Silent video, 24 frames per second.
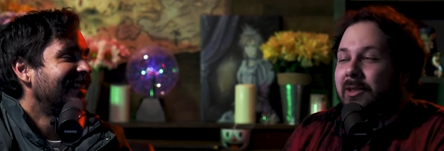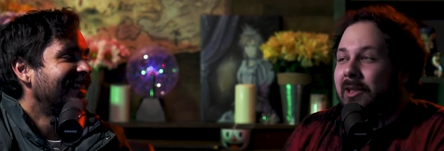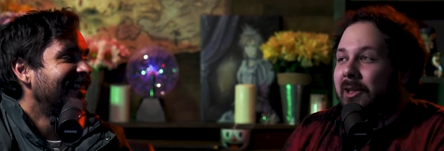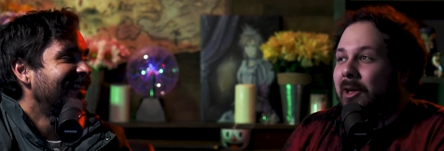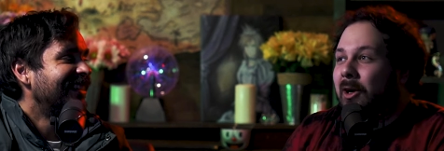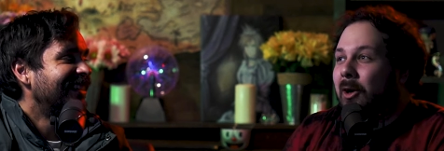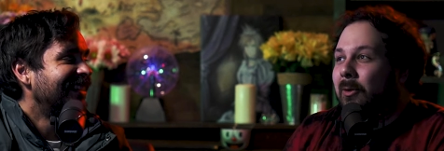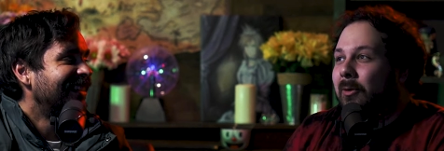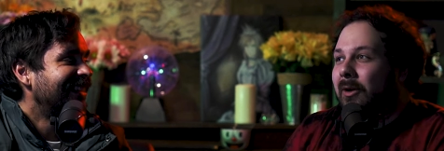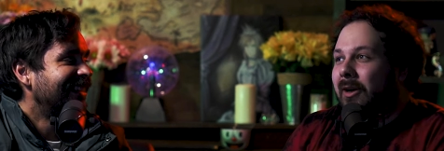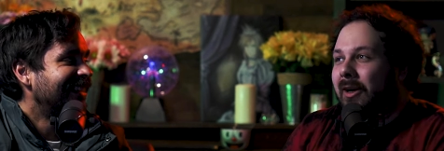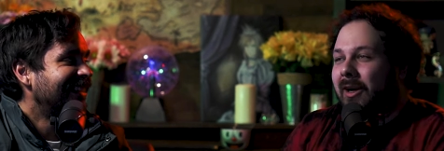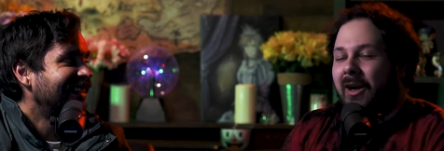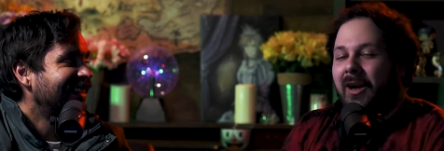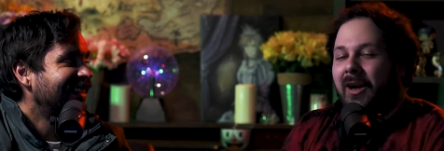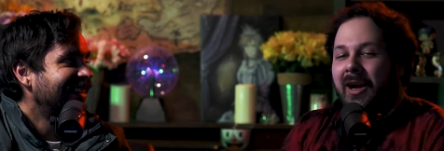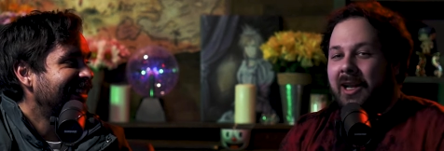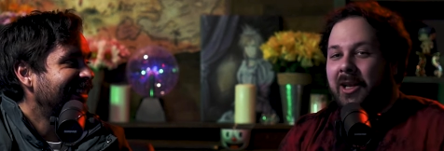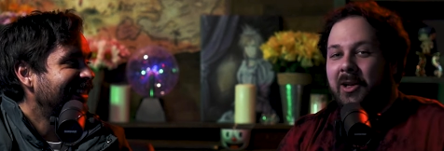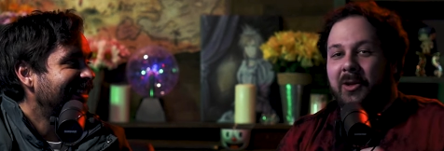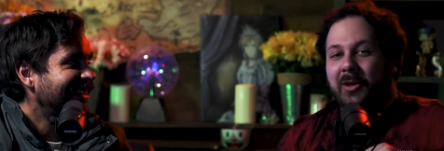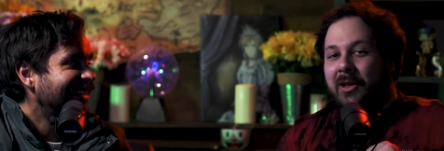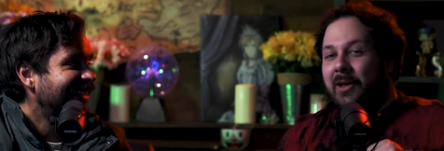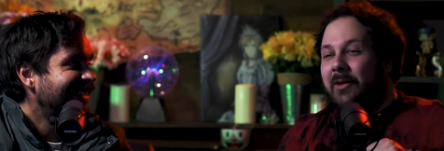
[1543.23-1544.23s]
Speaker 1: was a coworker,
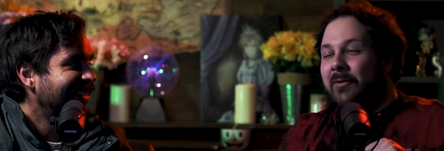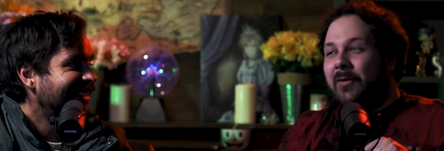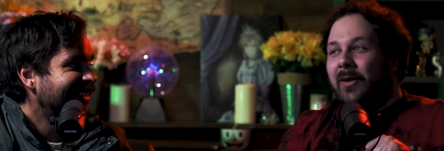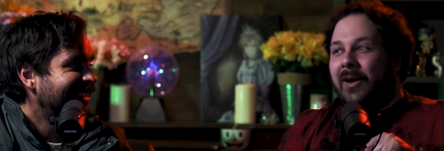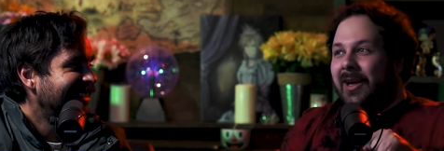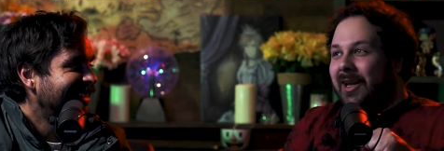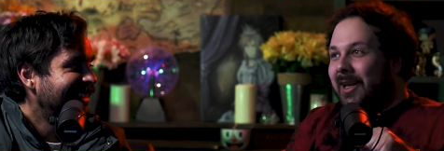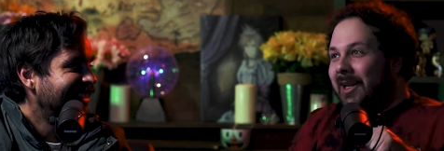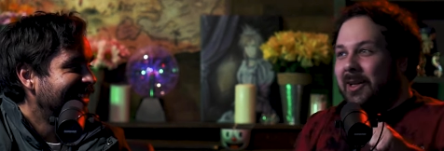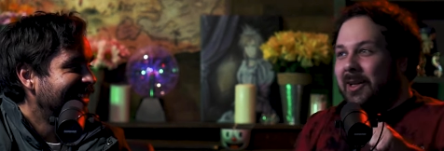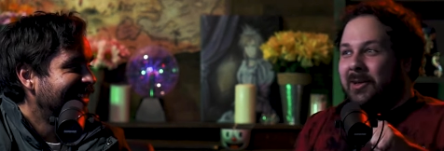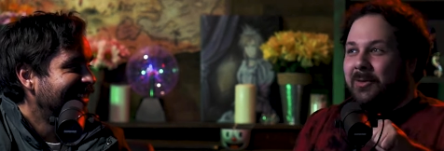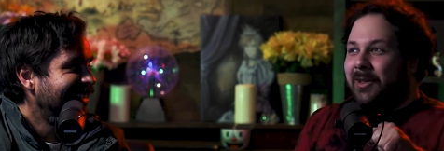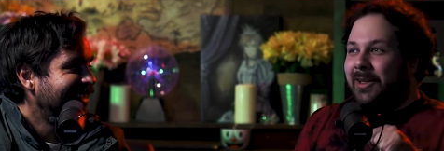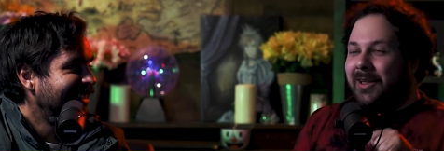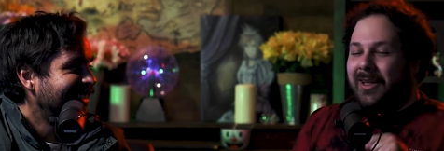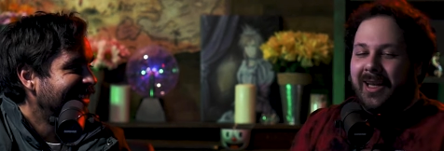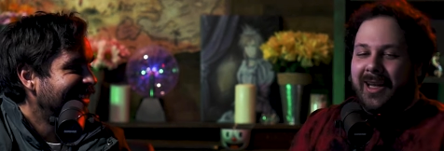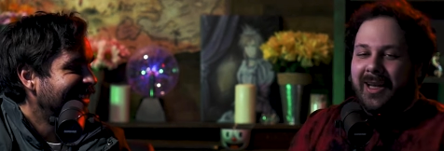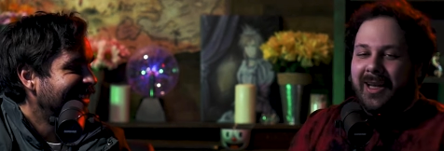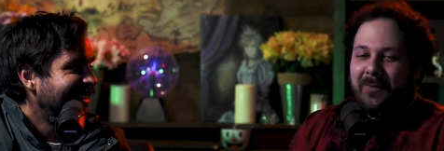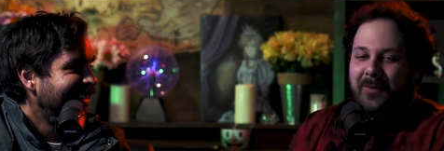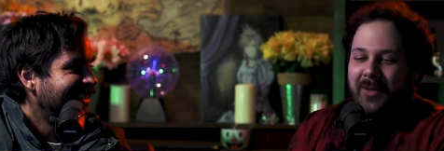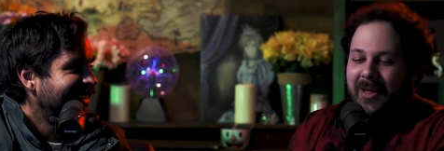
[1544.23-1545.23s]
and he fucking
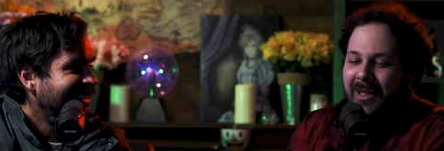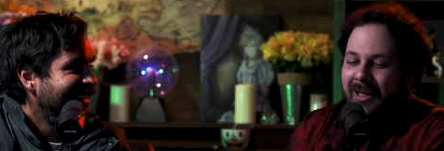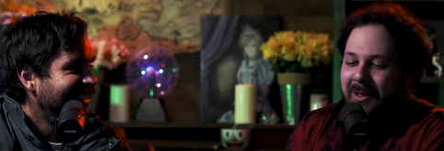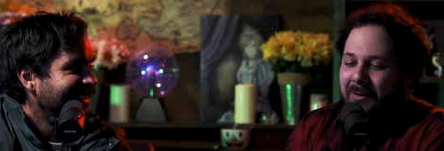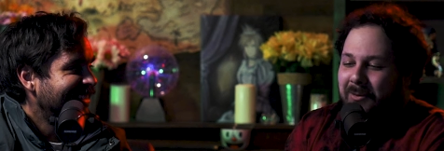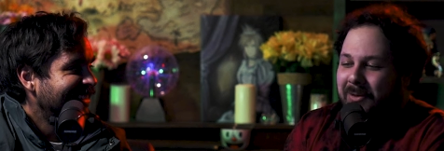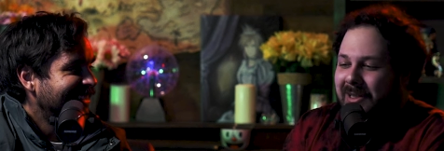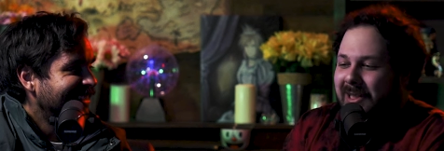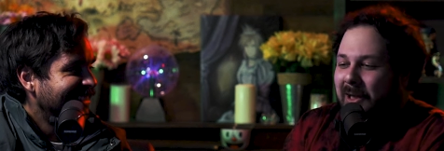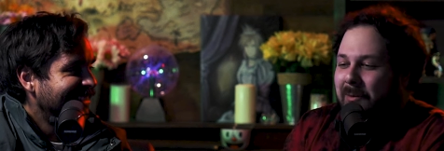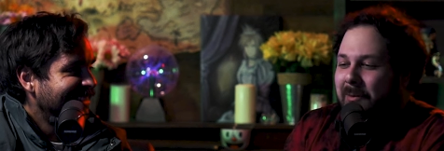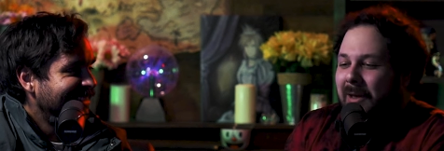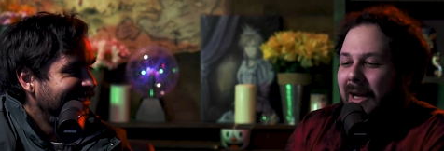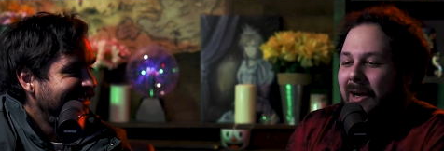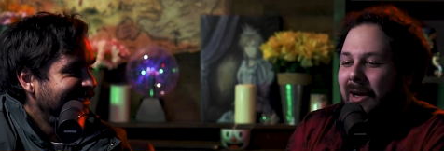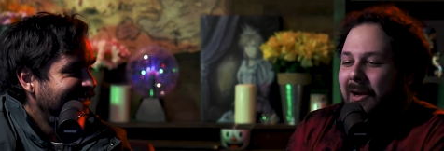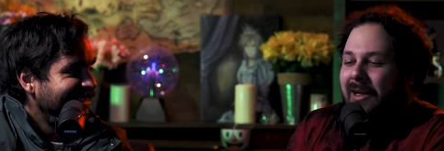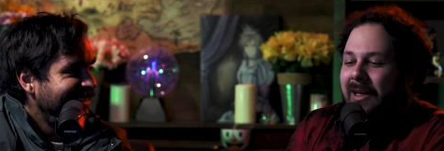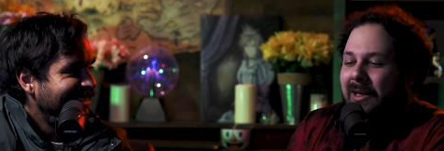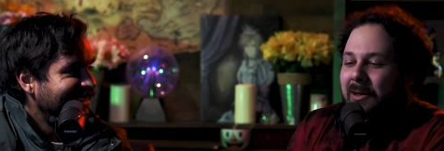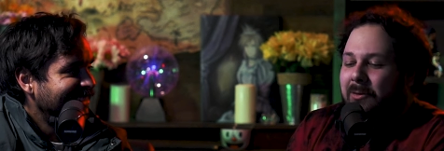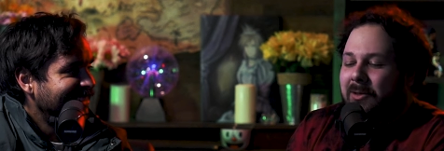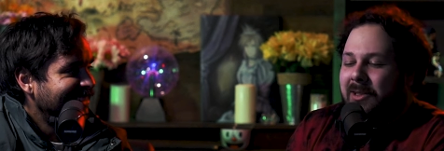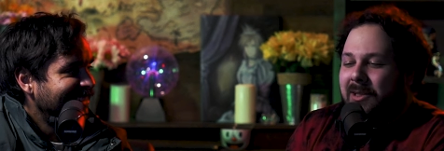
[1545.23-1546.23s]
he was telling me how
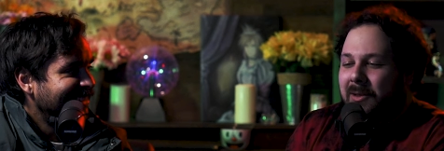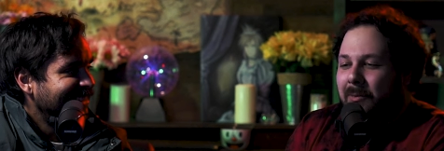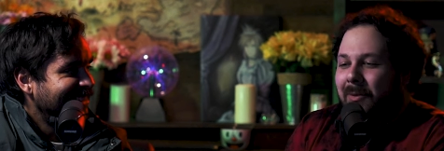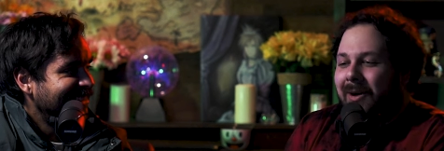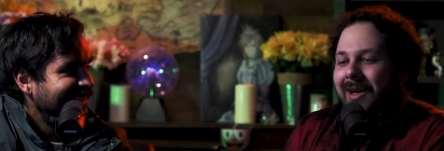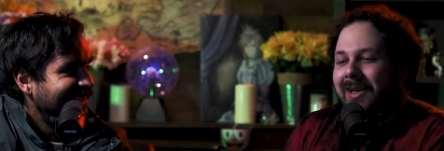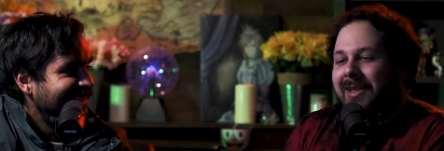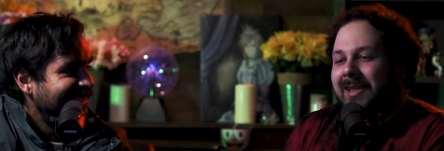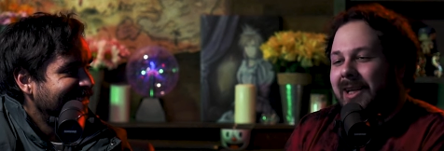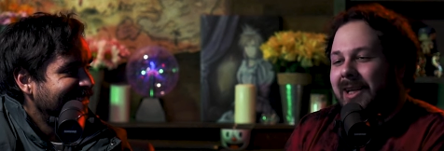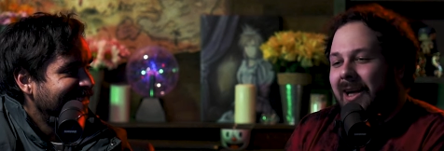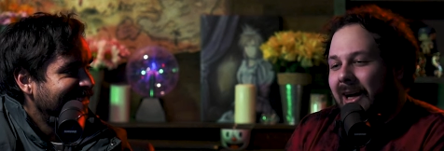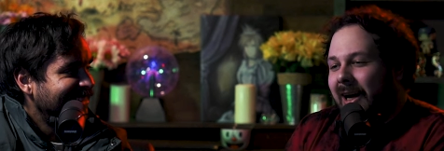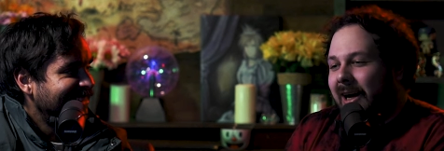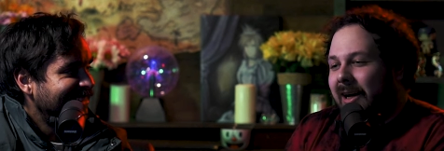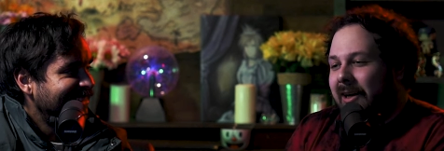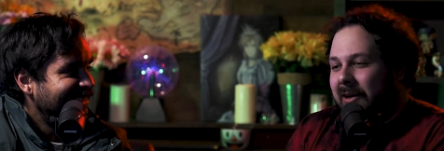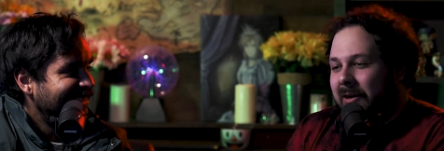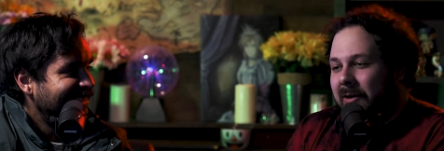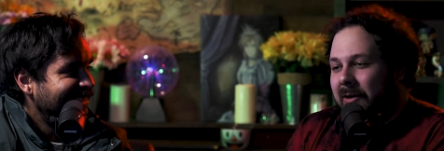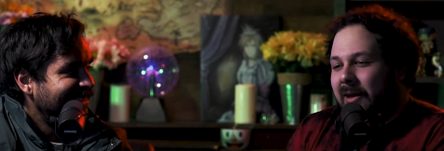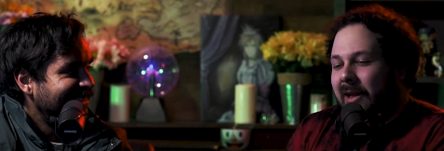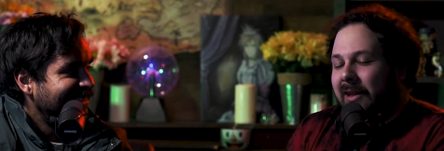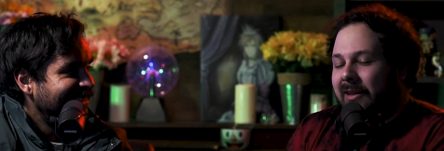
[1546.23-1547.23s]
he was surprised he got
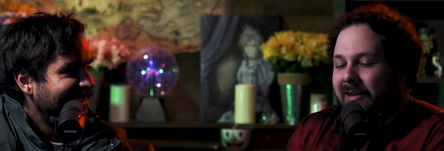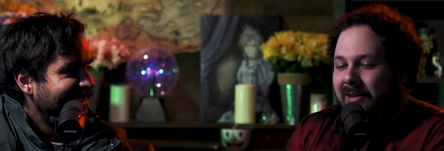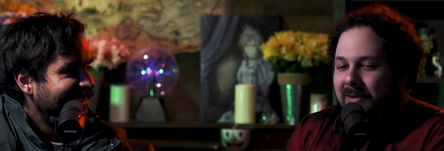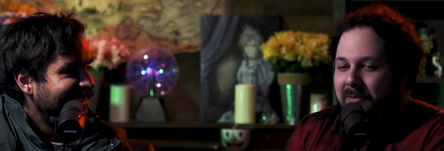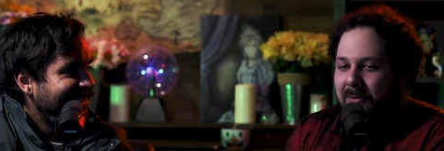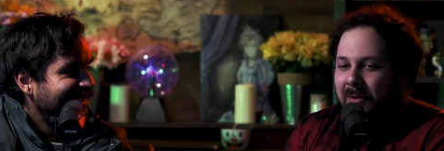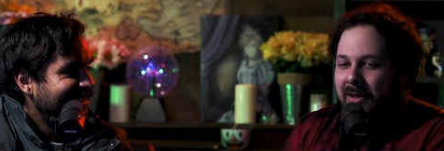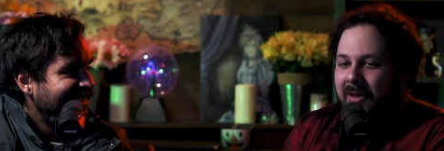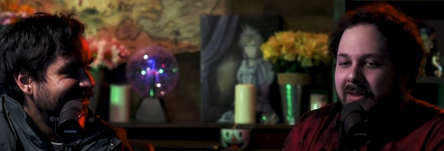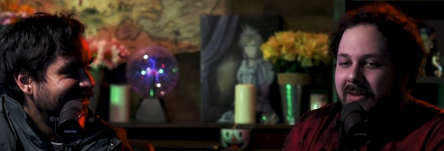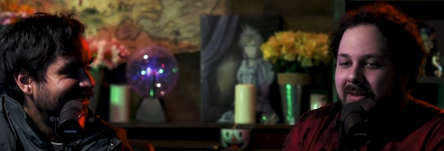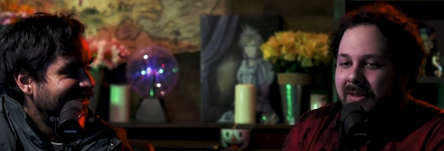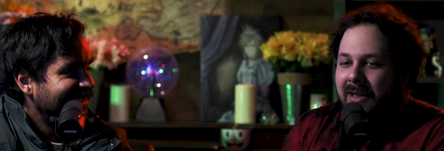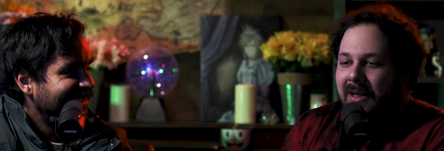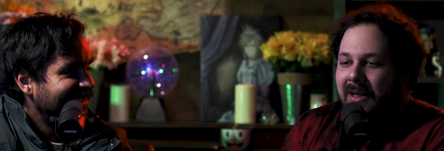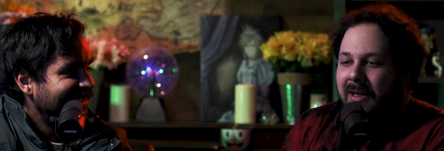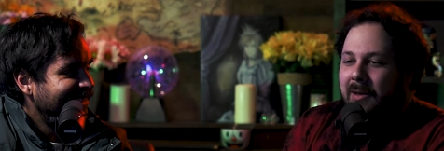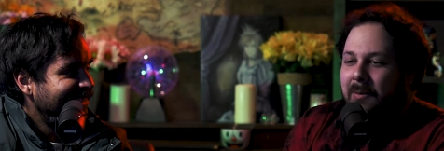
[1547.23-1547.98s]
hired at this place